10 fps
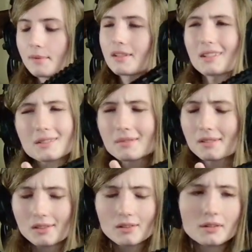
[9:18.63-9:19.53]
I think that's what it's
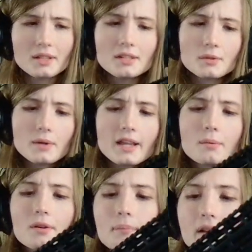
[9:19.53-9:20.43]
called. Either way,
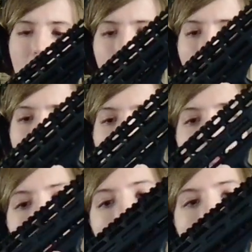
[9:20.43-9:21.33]
basically the way
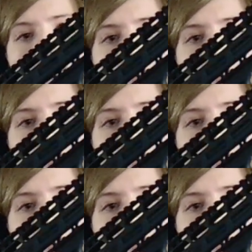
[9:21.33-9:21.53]
it works, you